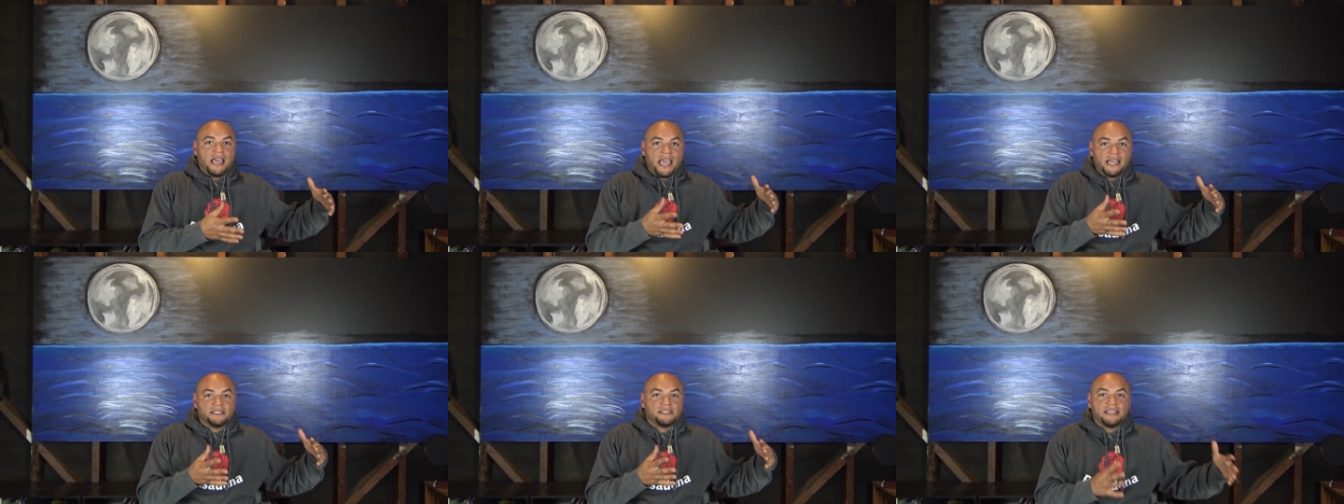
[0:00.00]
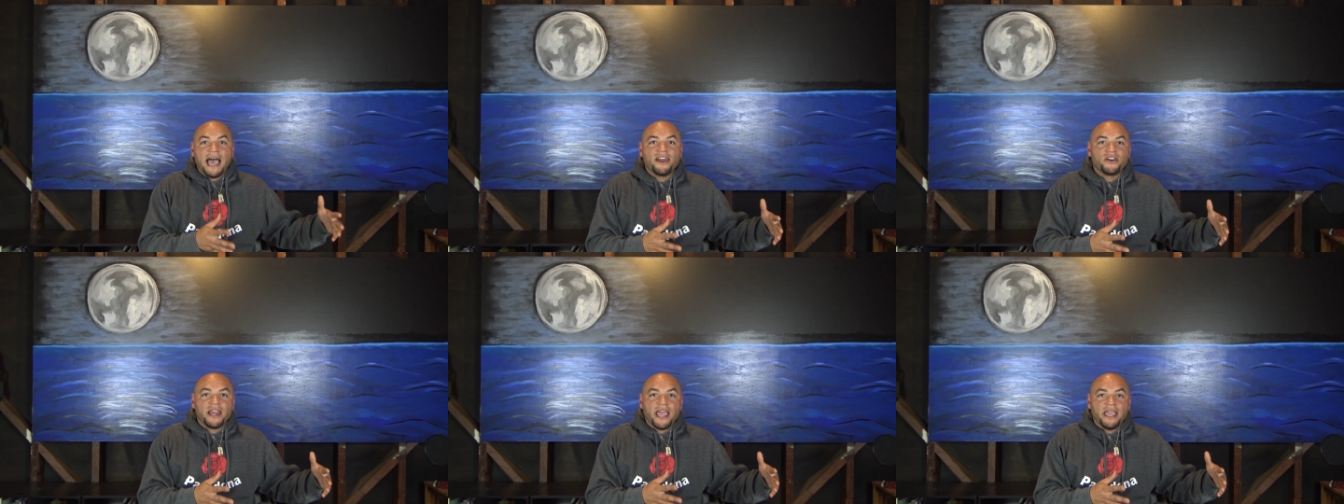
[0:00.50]
and
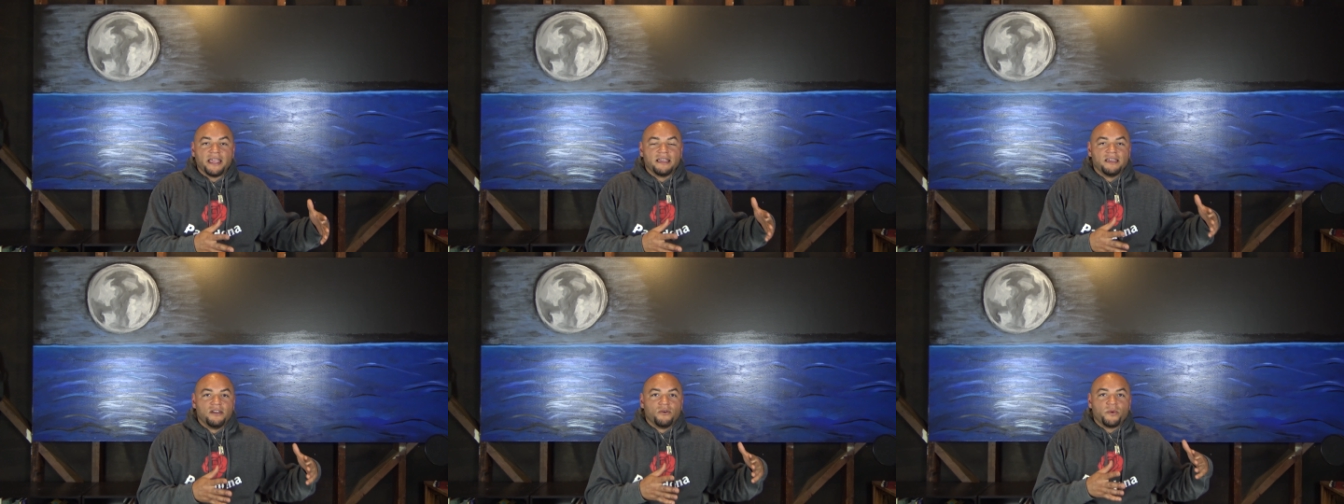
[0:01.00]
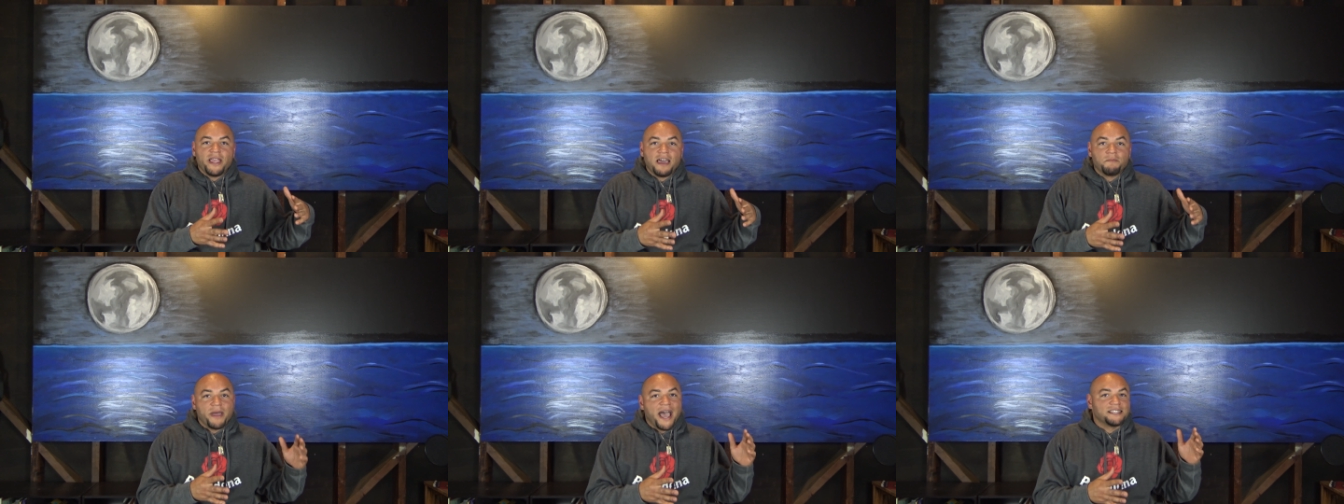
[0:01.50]
Saturday we
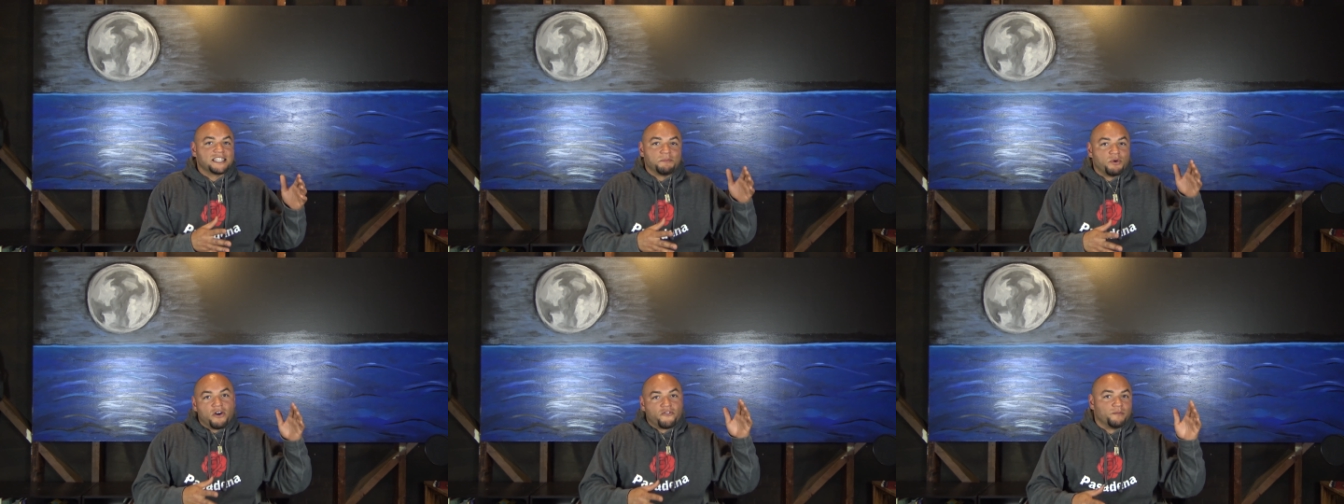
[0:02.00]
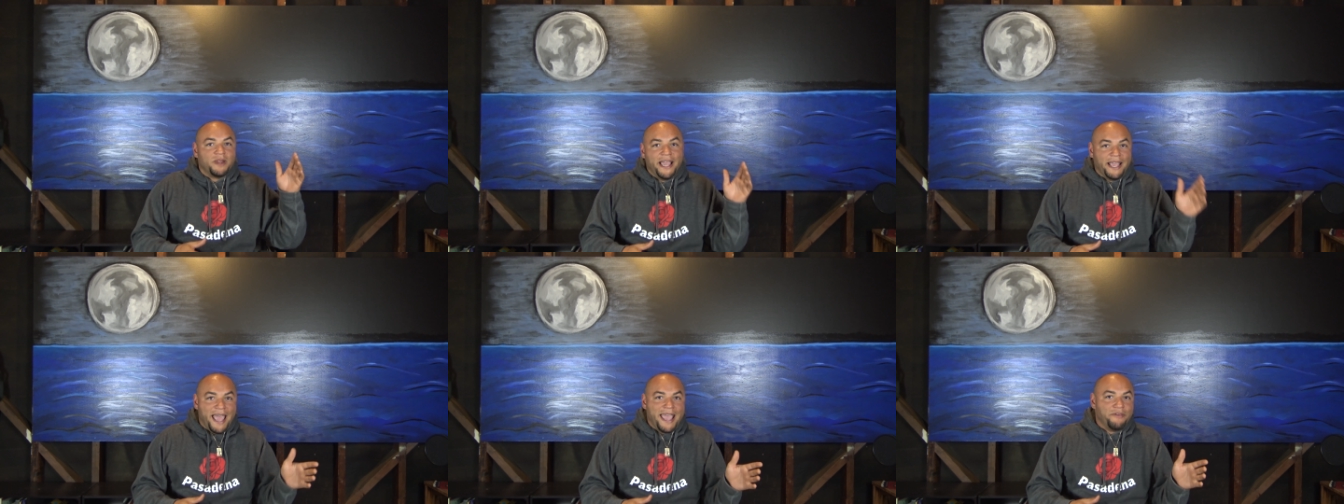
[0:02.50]
had basketball from
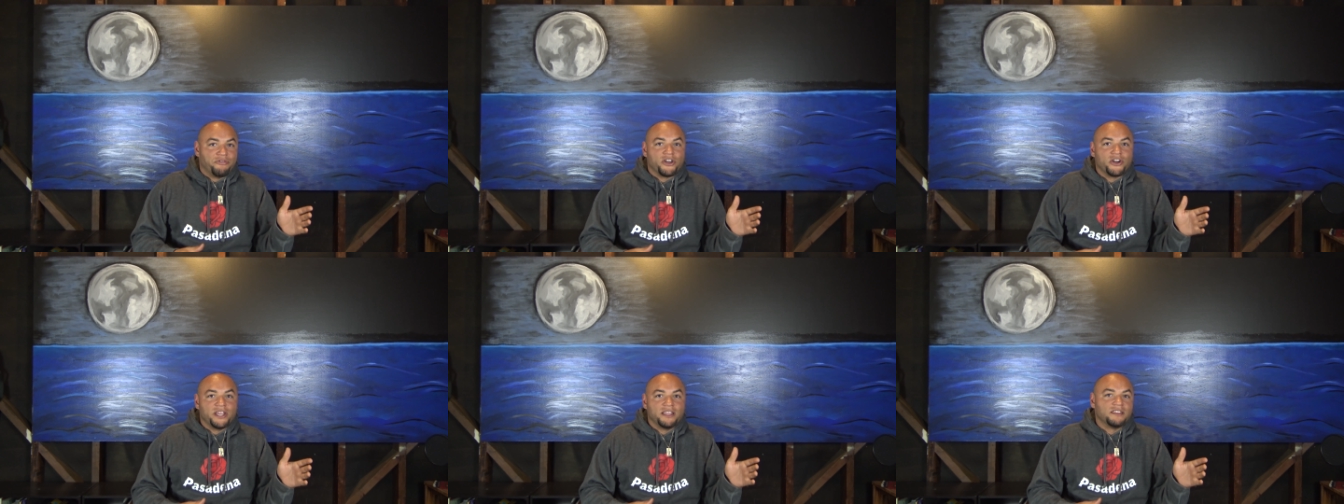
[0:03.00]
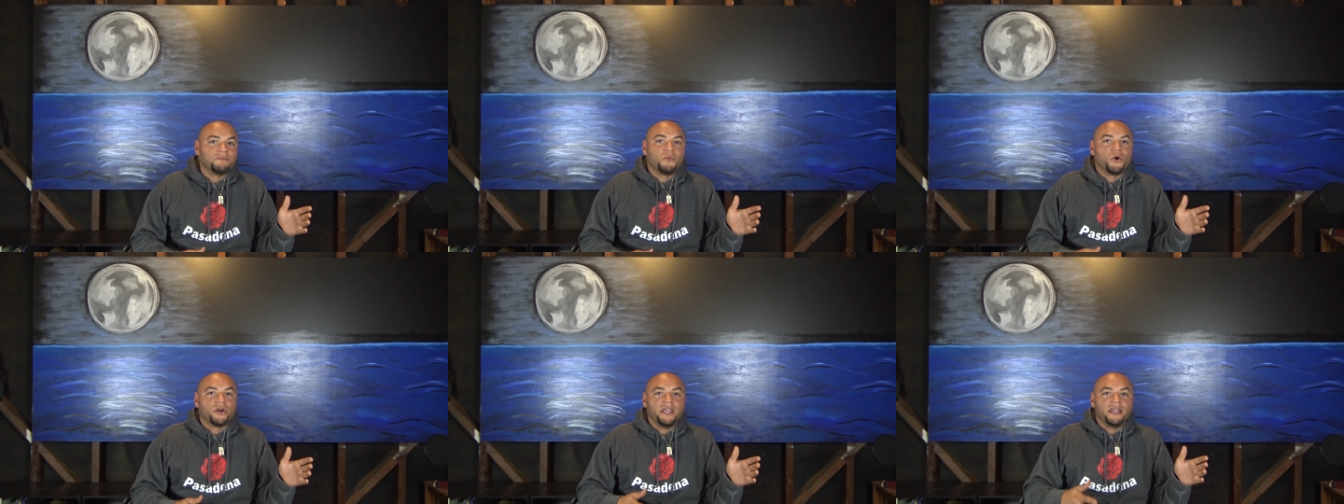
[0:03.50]
like eight thirty in the
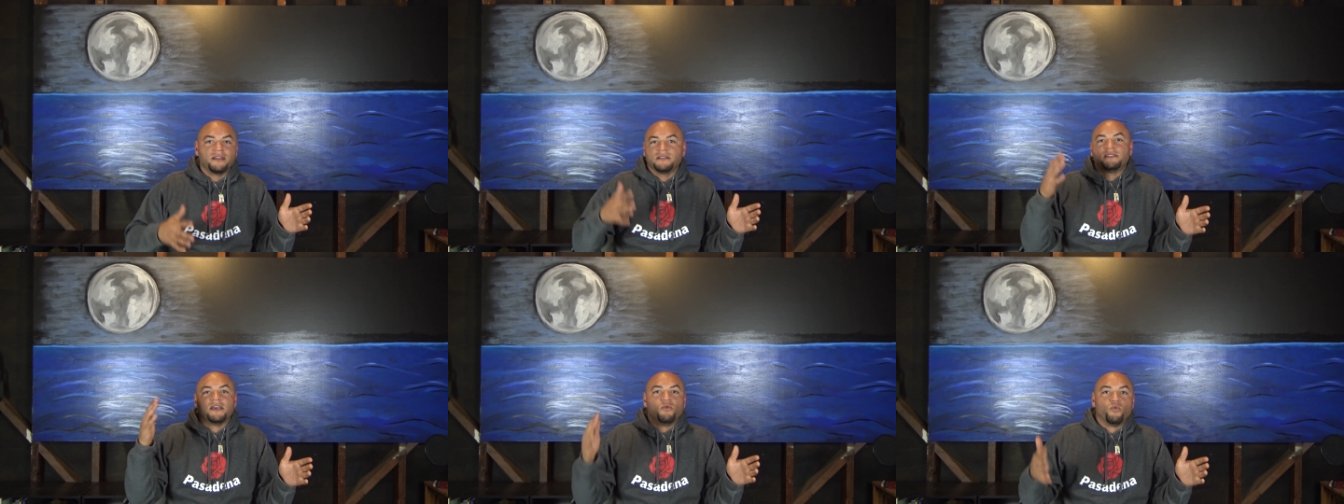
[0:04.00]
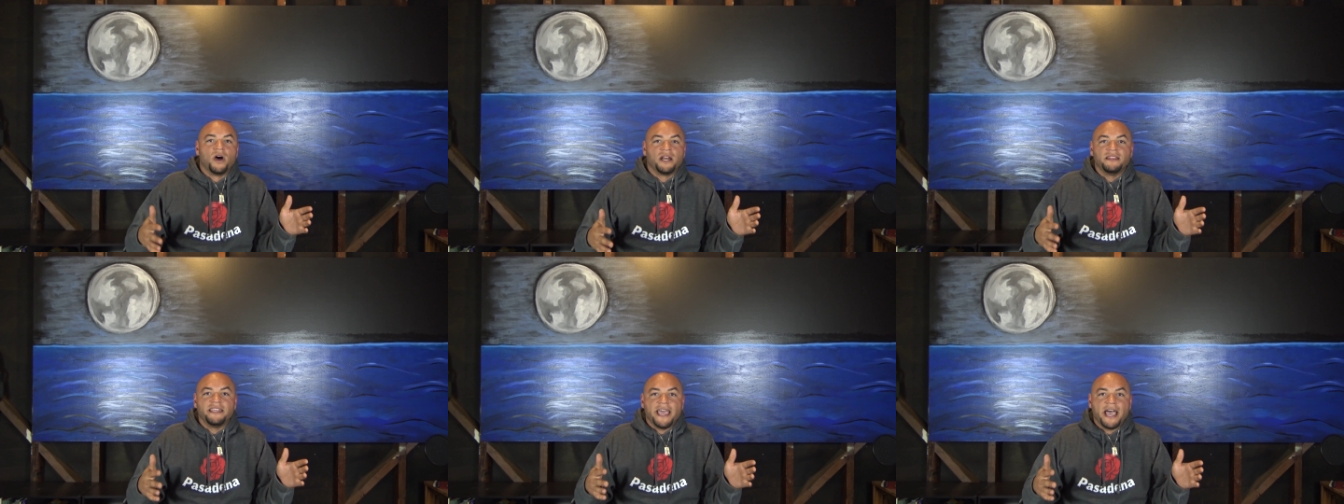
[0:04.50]
morning till one
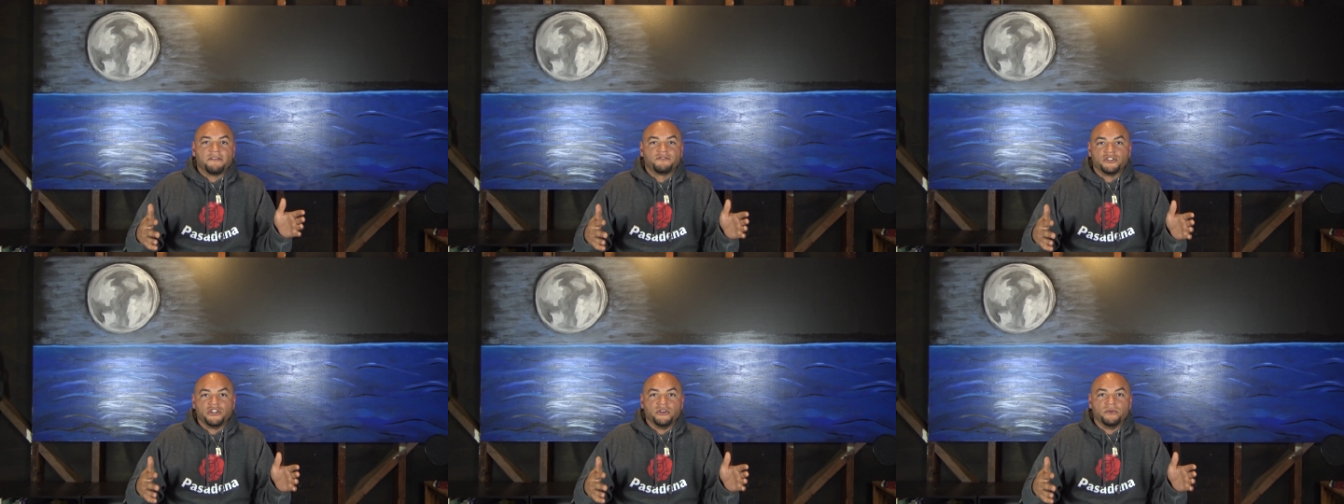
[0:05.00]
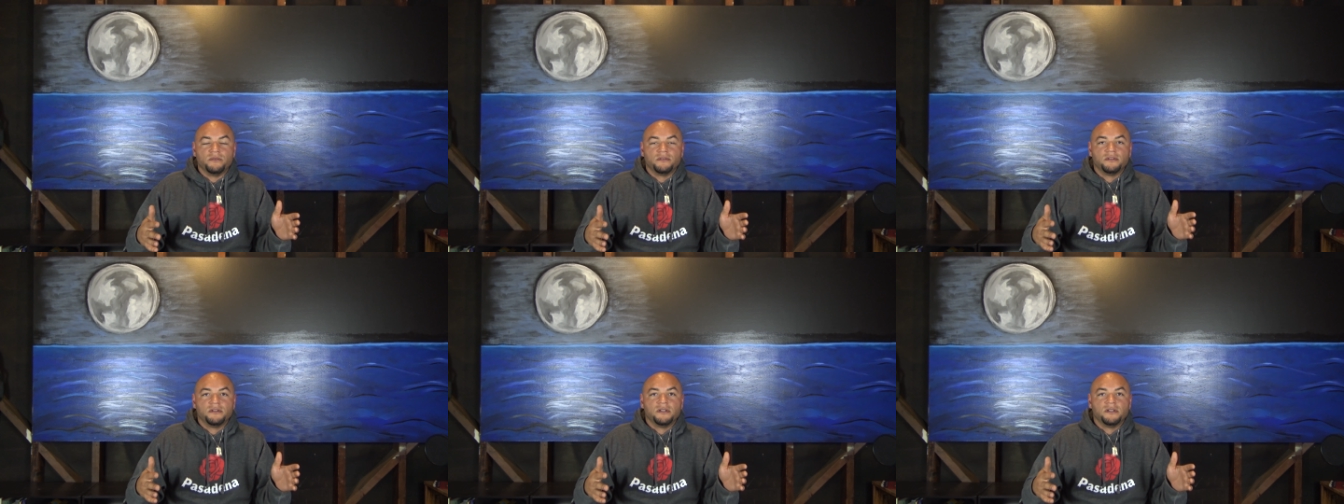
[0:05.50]
in the afternoon.